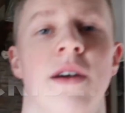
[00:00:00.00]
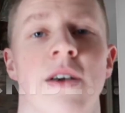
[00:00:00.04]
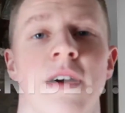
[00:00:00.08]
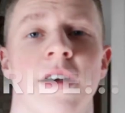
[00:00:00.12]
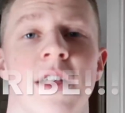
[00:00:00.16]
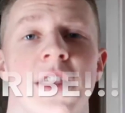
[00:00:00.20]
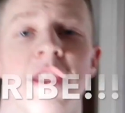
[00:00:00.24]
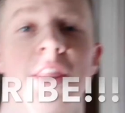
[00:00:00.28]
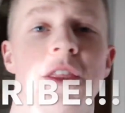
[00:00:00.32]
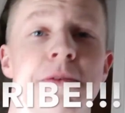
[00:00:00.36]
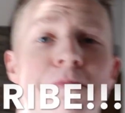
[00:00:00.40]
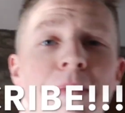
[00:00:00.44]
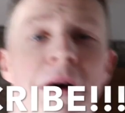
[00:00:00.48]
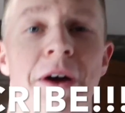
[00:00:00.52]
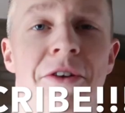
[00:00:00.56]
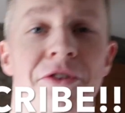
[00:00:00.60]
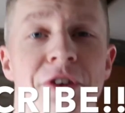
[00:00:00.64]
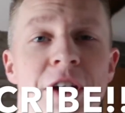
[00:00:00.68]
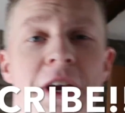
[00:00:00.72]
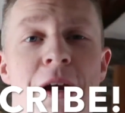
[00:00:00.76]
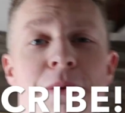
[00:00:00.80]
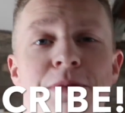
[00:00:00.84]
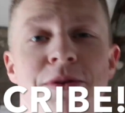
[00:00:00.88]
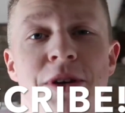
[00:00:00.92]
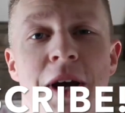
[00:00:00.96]
the battery
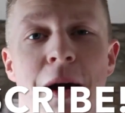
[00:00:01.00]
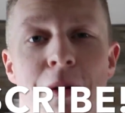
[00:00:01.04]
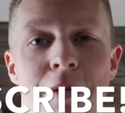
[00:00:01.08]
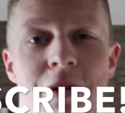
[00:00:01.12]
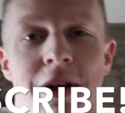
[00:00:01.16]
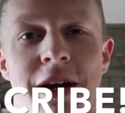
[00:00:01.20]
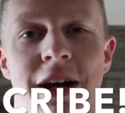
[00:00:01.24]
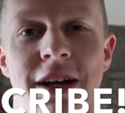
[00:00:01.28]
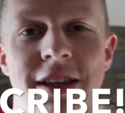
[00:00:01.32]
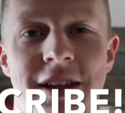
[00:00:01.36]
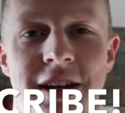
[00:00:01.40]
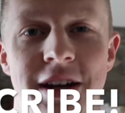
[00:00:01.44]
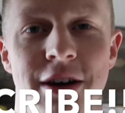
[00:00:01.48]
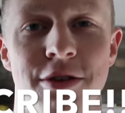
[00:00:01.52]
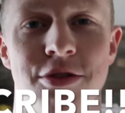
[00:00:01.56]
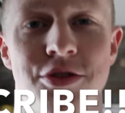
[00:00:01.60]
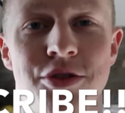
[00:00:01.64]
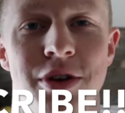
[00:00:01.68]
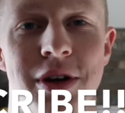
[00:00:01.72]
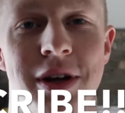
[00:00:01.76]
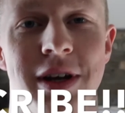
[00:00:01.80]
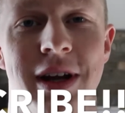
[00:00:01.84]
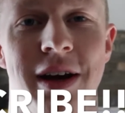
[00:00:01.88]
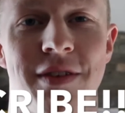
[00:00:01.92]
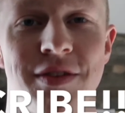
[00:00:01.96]
keeps cutting out,
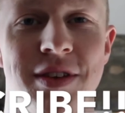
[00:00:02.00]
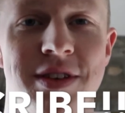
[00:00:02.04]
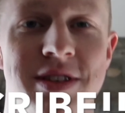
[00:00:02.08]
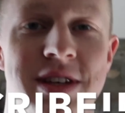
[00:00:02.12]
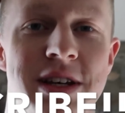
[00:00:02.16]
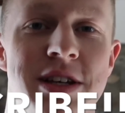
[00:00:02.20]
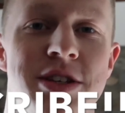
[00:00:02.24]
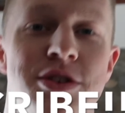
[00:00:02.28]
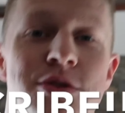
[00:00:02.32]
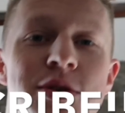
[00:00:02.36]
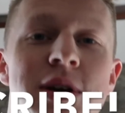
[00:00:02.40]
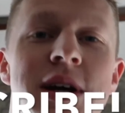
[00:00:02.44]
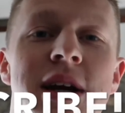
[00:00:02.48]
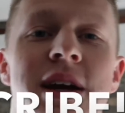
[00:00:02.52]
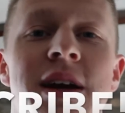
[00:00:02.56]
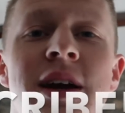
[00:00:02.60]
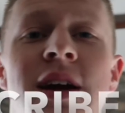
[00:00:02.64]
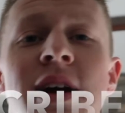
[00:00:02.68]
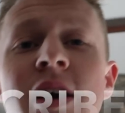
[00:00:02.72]
so I'm gonna have to say it's quick.